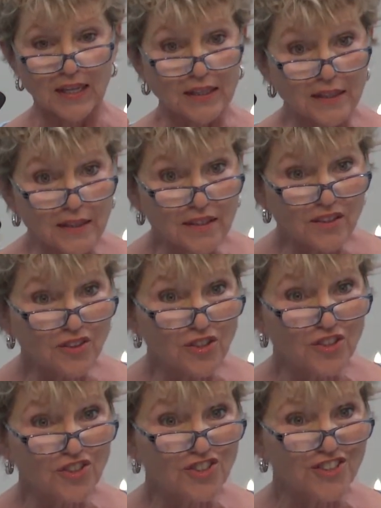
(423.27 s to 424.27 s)
Little
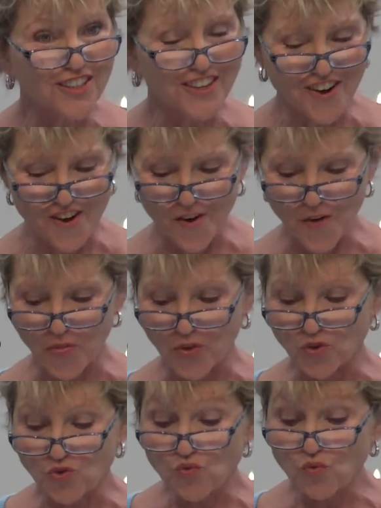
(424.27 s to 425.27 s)
did she know, the
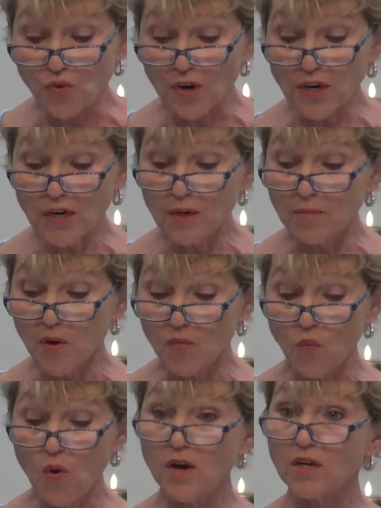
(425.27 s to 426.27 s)
dream of
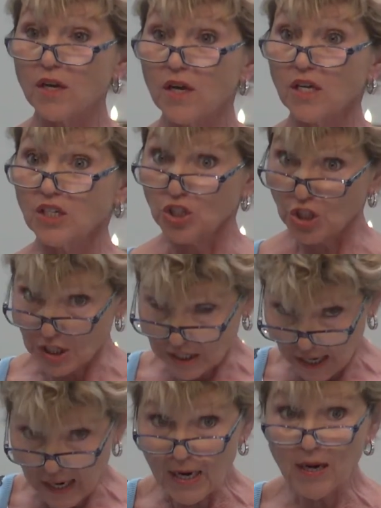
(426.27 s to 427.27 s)
what she
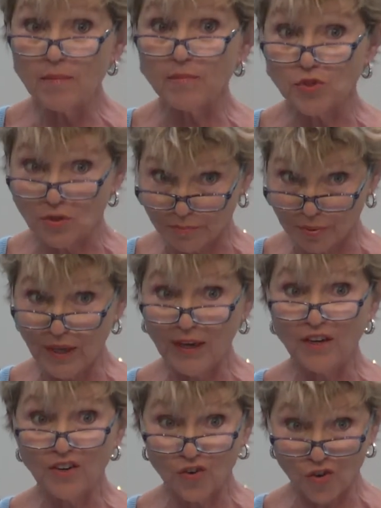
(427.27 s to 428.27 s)
came to
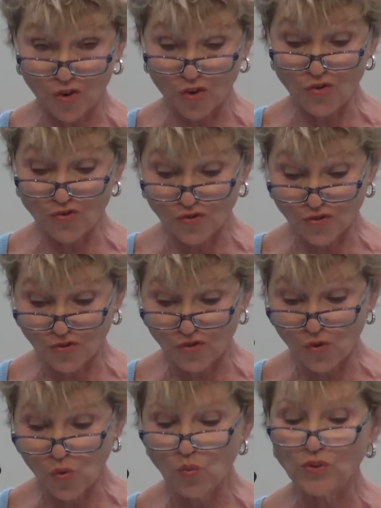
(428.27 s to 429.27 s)
planet Earth to
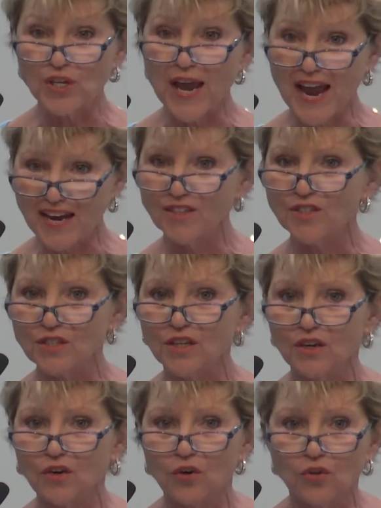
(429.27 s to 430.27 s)
do was
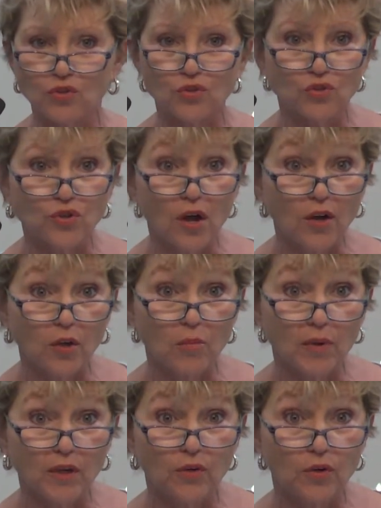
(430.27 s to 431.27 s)
asking her to
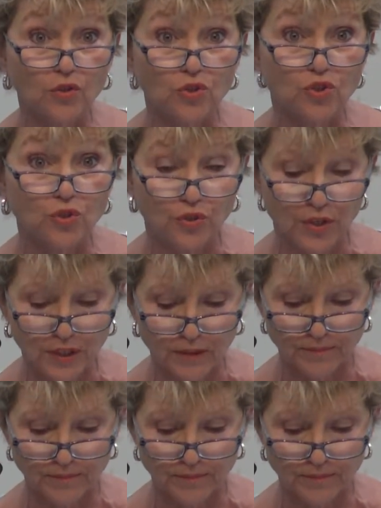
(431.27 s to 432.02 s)
document her journey.